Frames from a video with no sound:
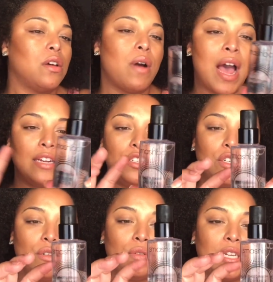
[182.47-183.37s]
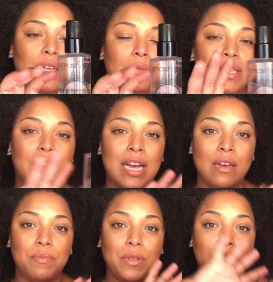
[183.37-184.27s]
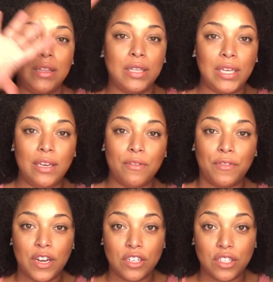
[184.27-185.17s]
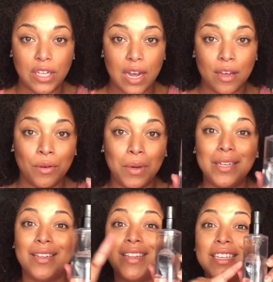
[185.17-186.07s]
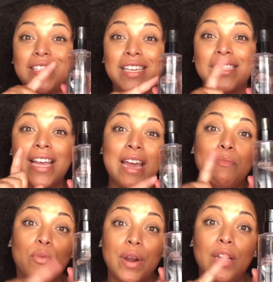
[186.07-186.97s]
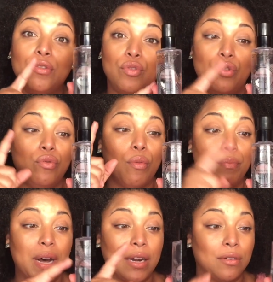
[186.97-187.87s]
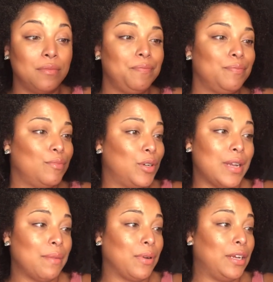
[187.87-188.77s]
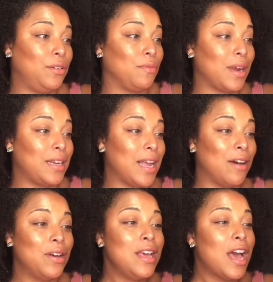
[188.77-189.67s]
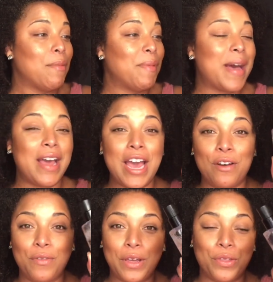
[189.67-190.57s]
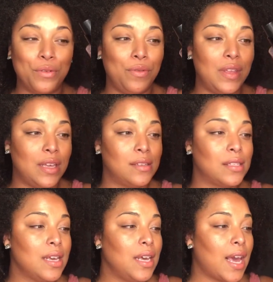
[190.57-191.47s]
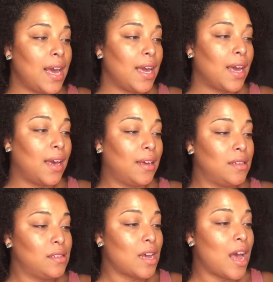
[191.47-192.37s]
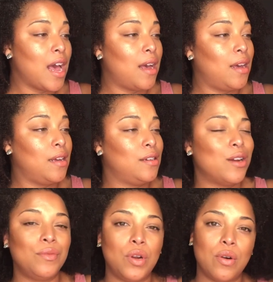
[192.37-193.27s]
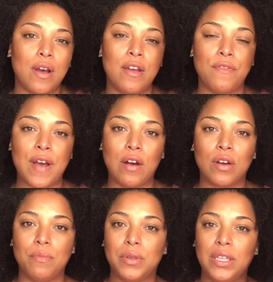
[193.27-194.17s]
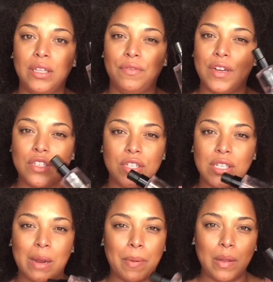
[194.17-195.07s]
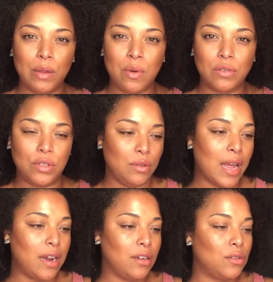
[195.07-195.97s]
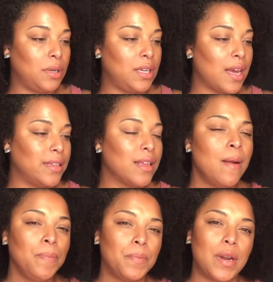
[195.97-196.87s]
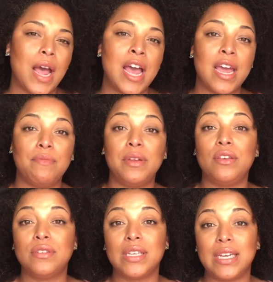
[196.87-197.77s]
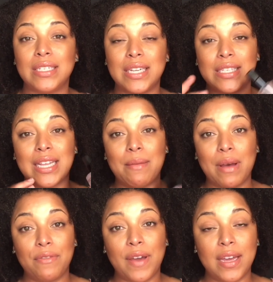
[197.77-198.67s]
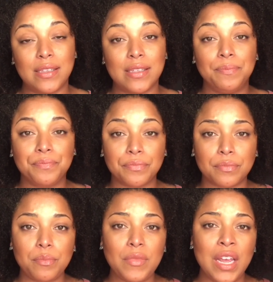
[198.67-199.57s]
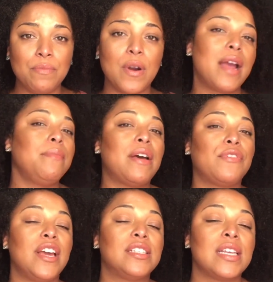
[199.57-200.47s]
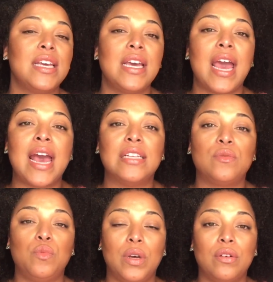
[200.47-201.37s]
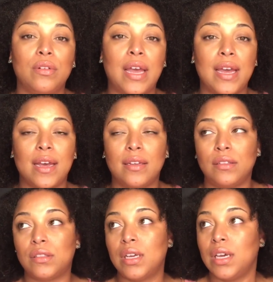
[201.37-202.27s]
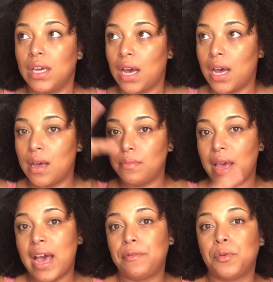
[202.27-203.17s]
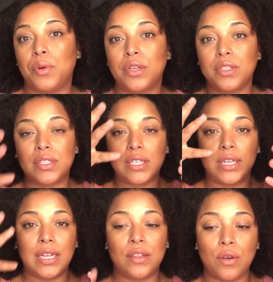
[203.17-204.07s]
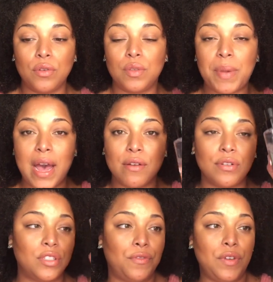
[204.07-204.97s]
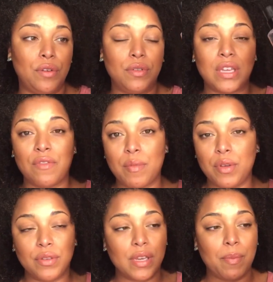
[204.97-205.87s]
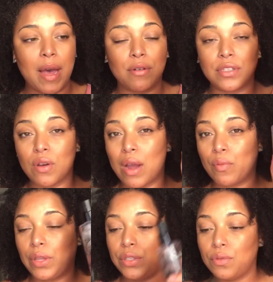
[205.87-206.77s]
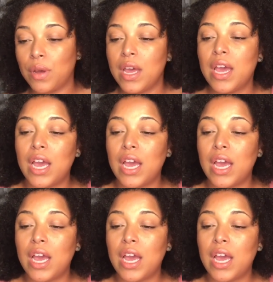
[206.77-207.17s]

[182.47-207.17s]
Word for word: So I do deem this, I completely finished the other one. This is a brand new bottle. Well, not brand new right now. I'm about halfway through this, and I don't know if I'll completely finish this. I probably won't do that in twenty days, but I have been using it to set my face and prime my face, as well as um, afterwards to let those powders fuse if I'm using a powder. So I really do